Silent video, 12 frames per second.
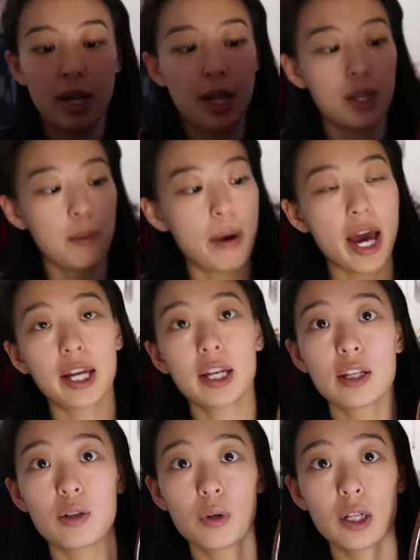And the
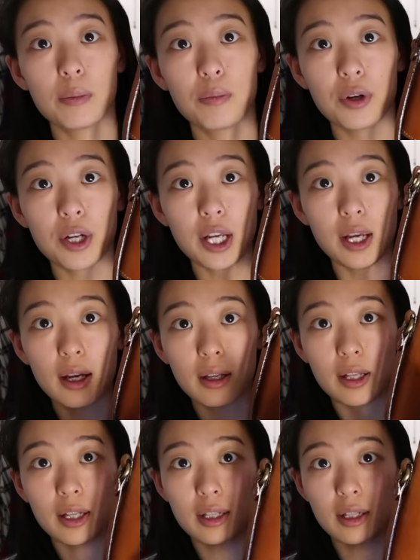back is really pretty.
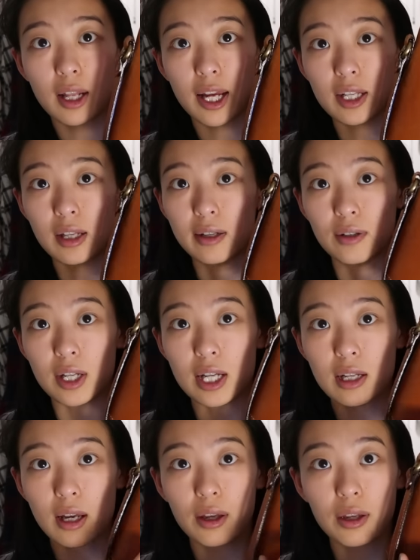I think it's a nice little
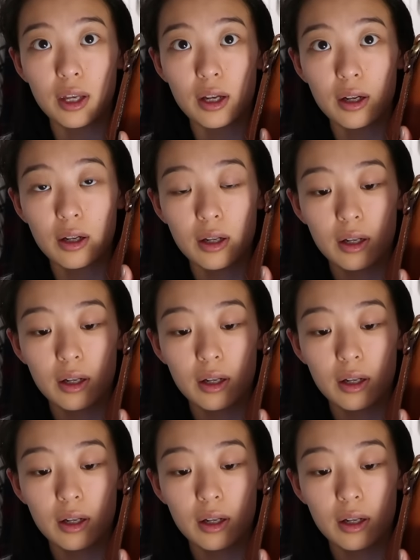detail here.